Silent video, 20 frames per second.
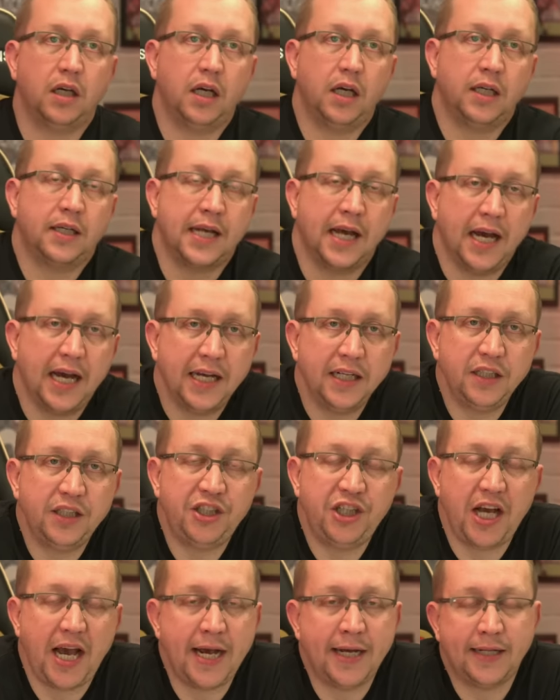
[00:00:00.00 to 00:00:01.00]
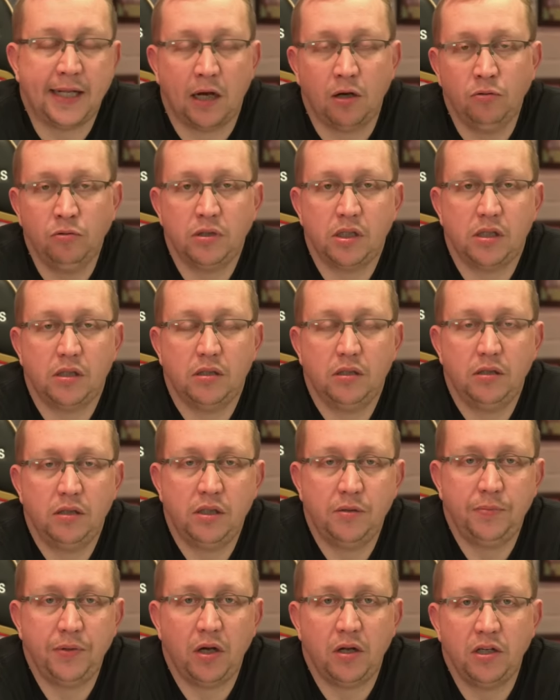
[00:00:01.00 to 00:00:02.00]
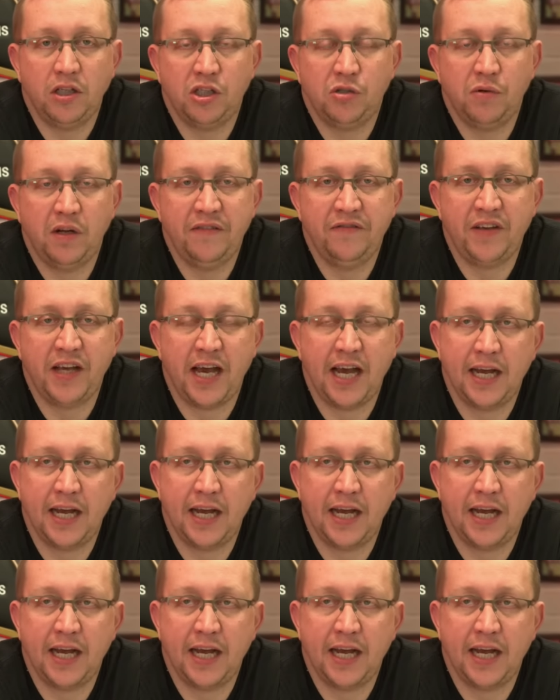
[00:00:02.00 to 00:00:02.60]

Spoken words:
had kind of checked out, to be honest with you.